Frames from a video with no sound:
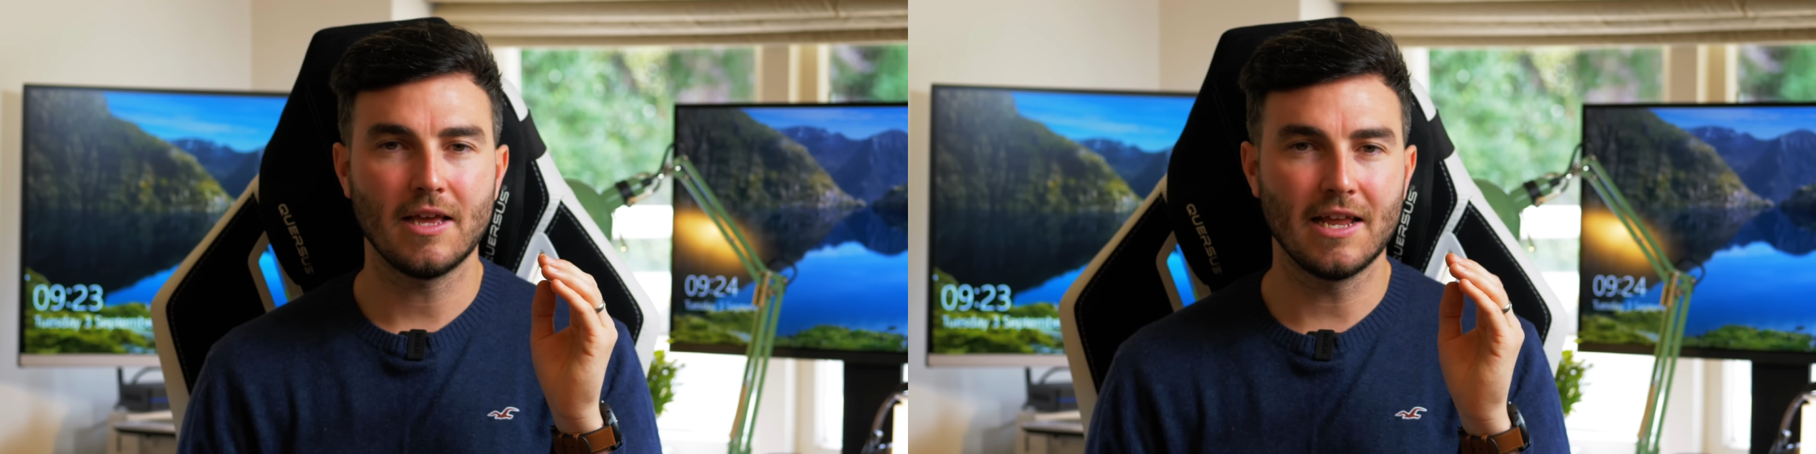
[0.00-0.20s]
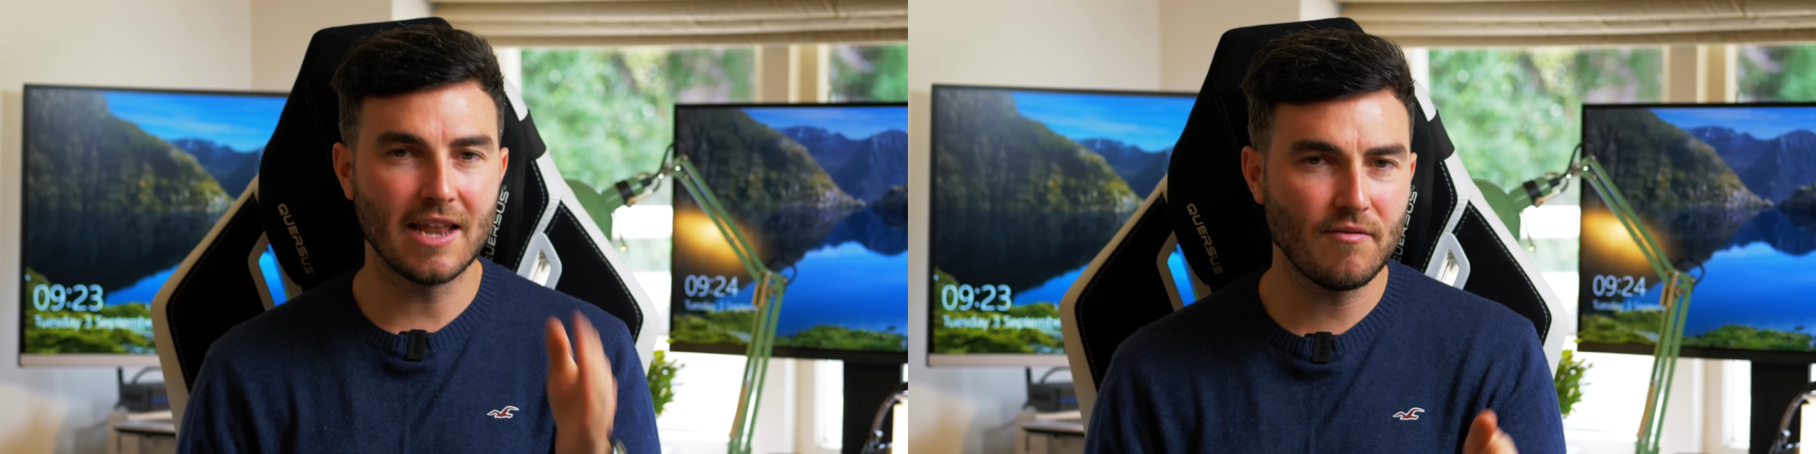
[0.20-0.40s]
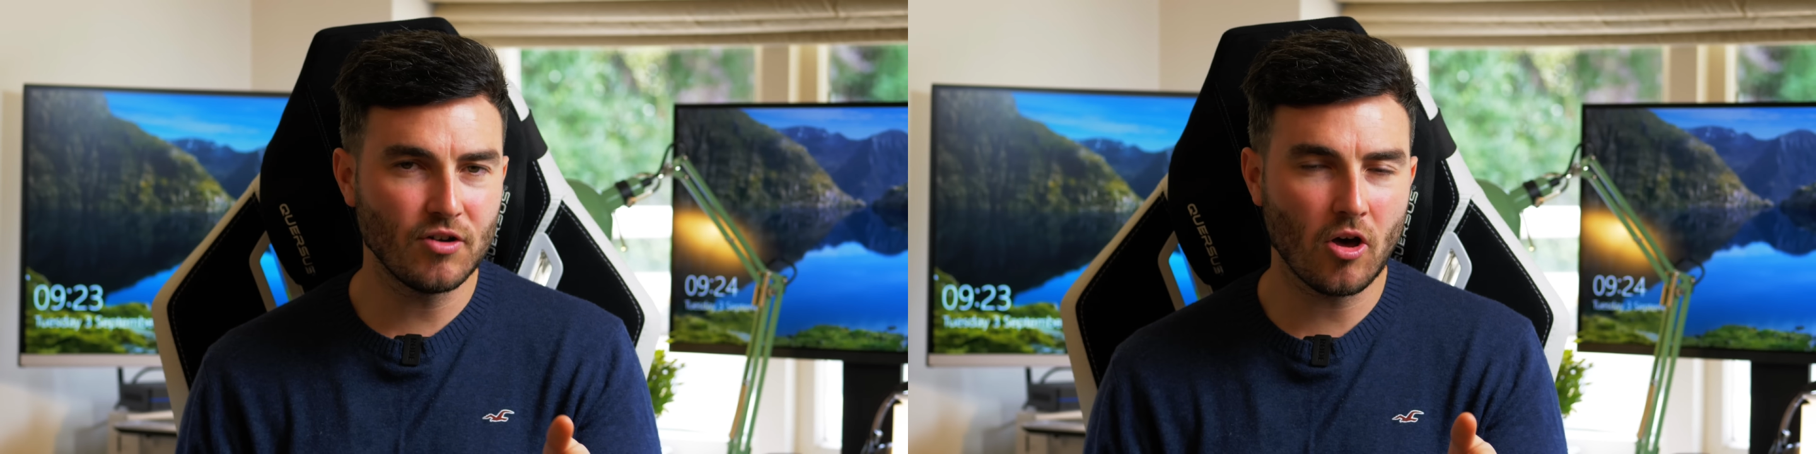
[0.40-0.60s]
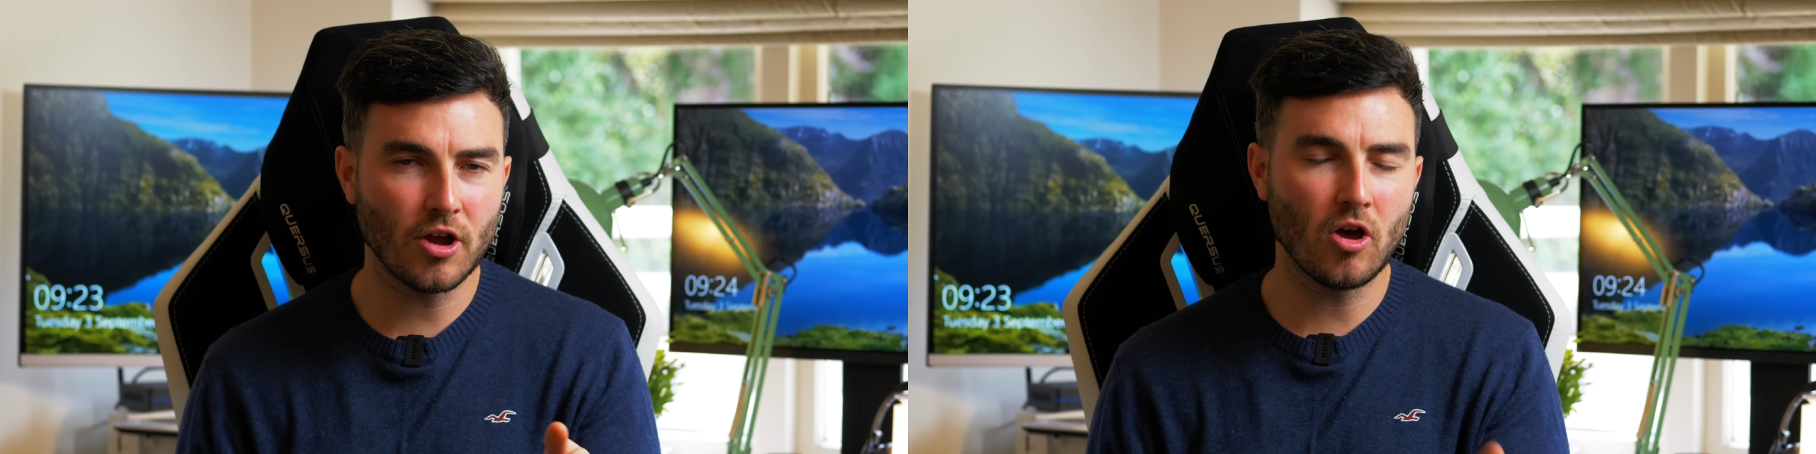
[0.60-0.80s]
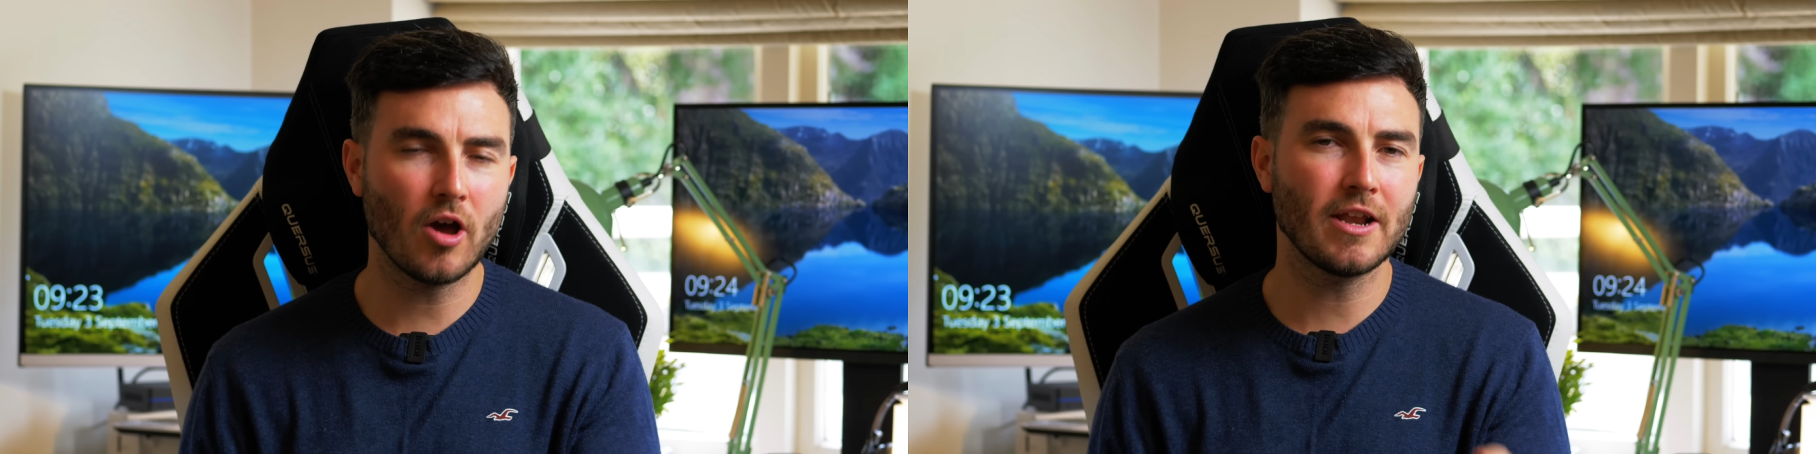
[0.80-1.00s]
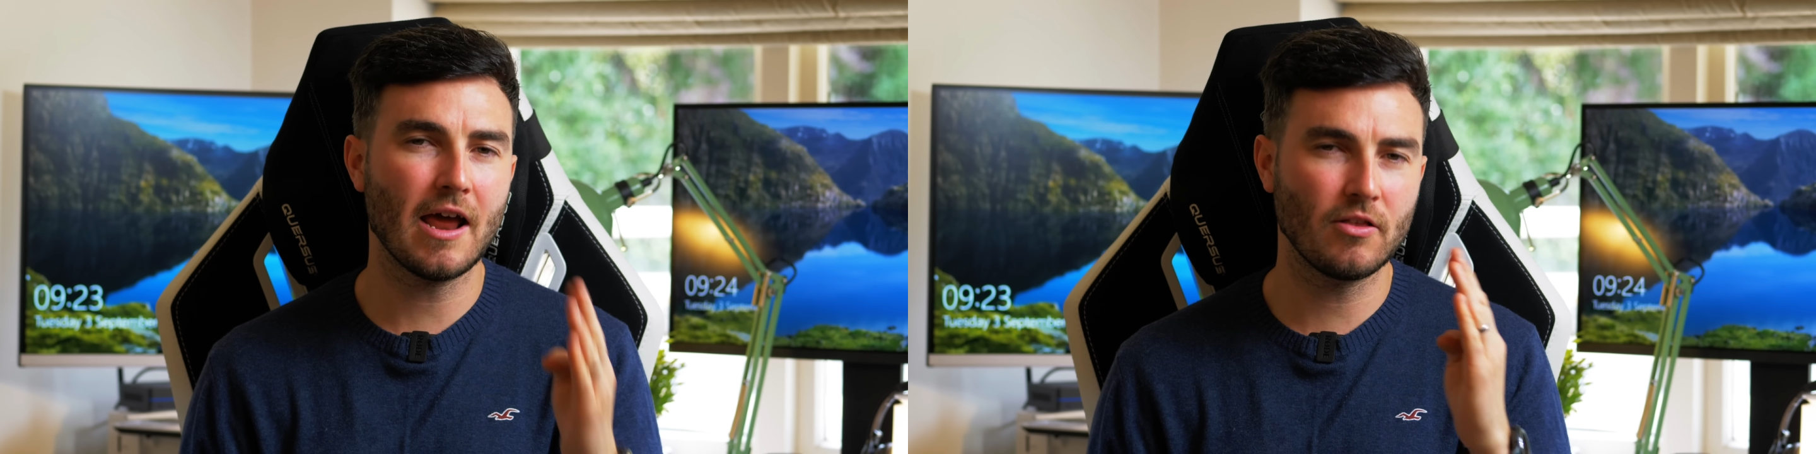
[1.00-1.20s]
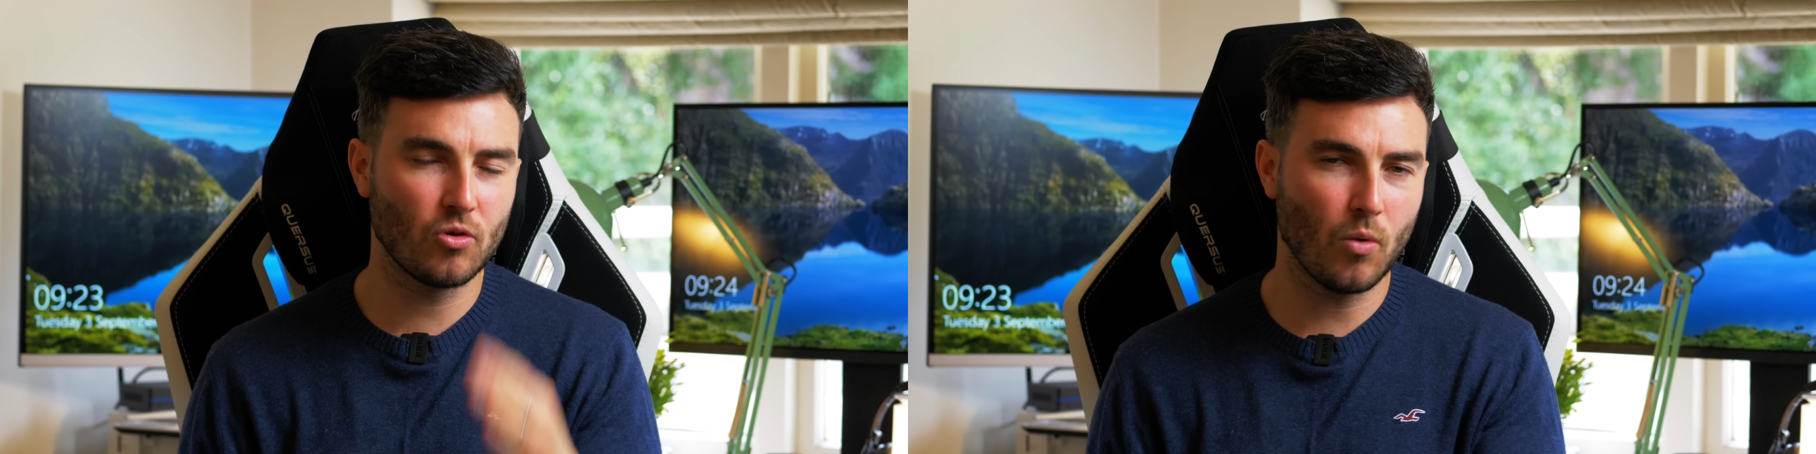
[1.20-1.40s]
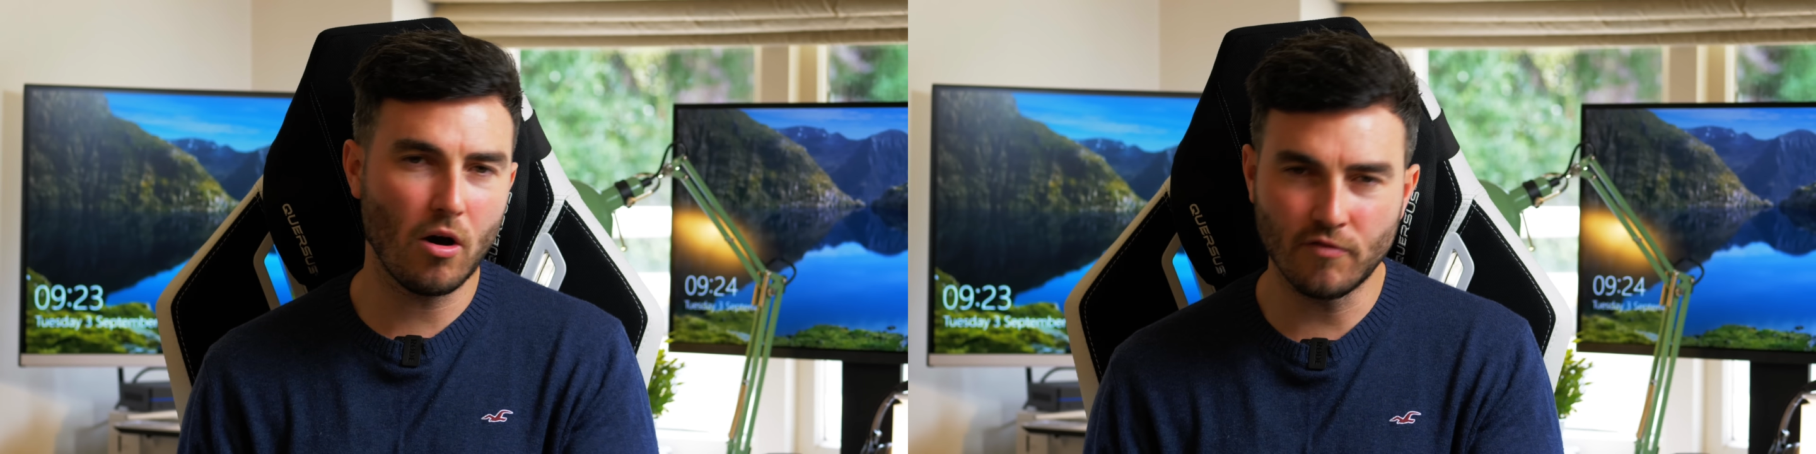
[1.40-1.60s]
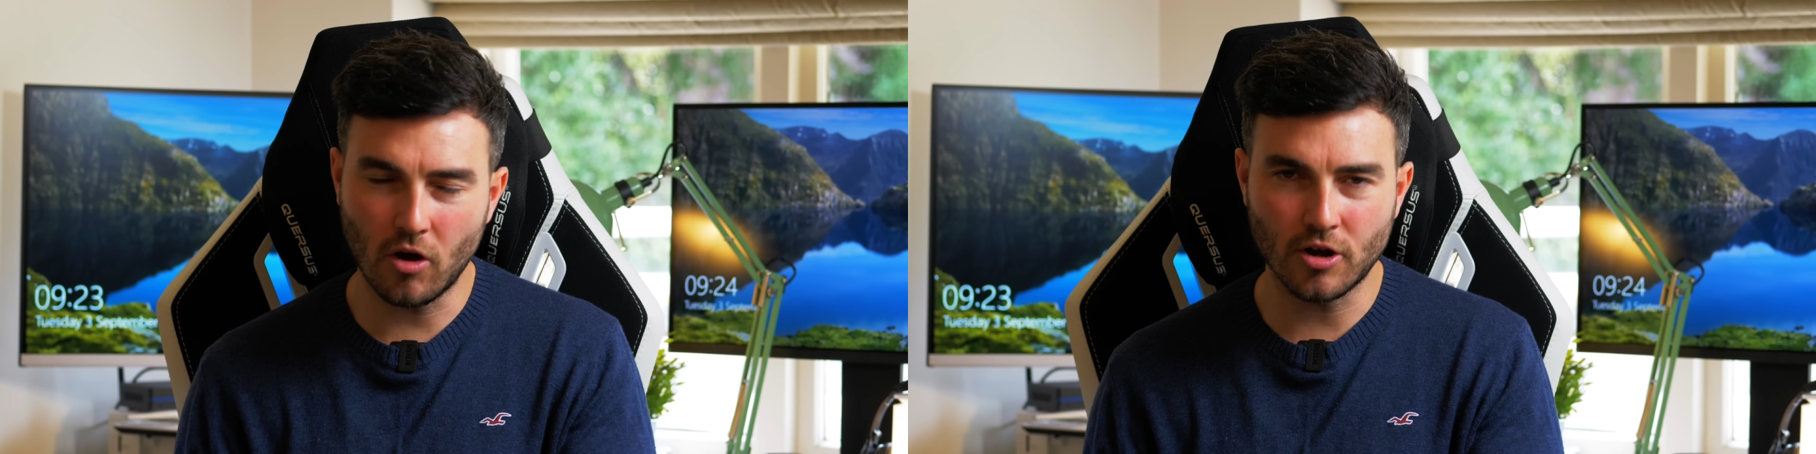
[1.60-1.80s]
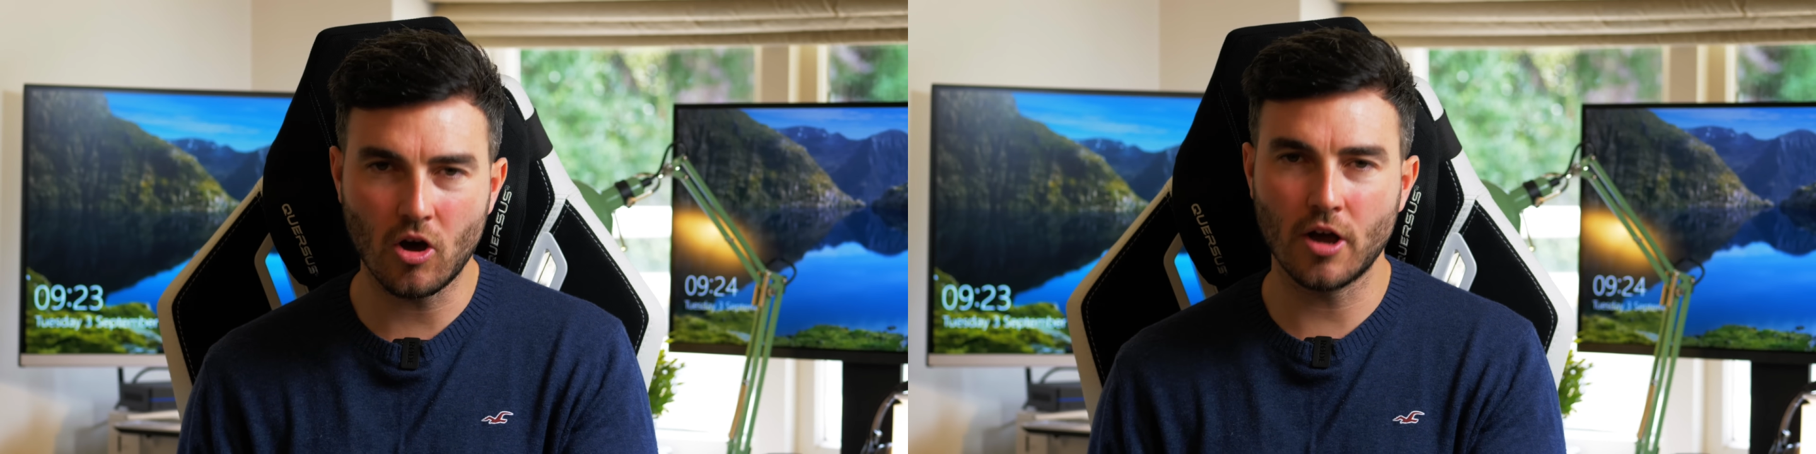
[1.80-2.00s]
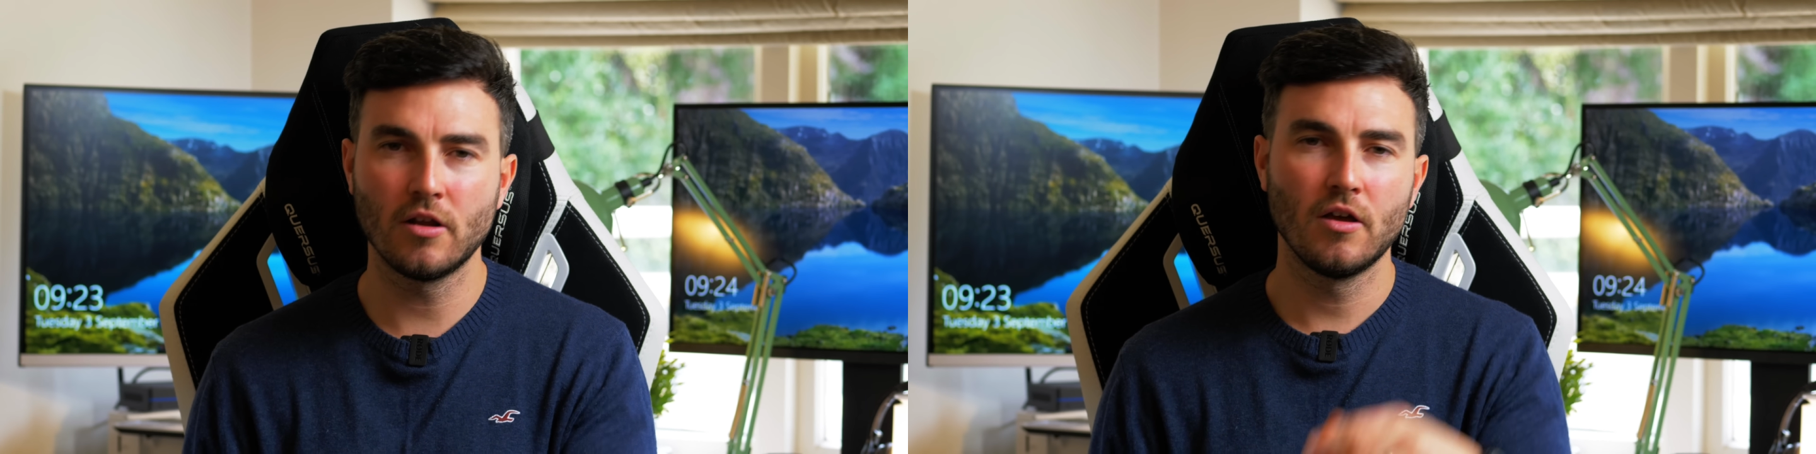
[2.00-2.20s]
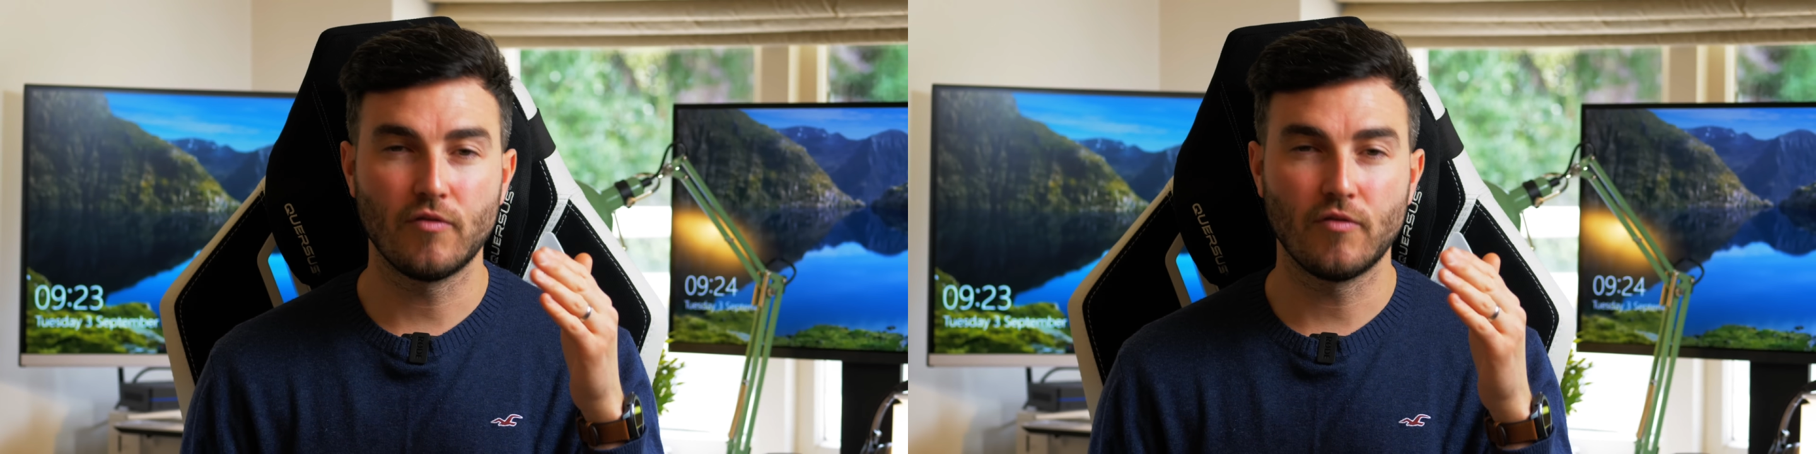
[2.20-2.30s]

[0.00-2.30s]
$1,199 and $1,299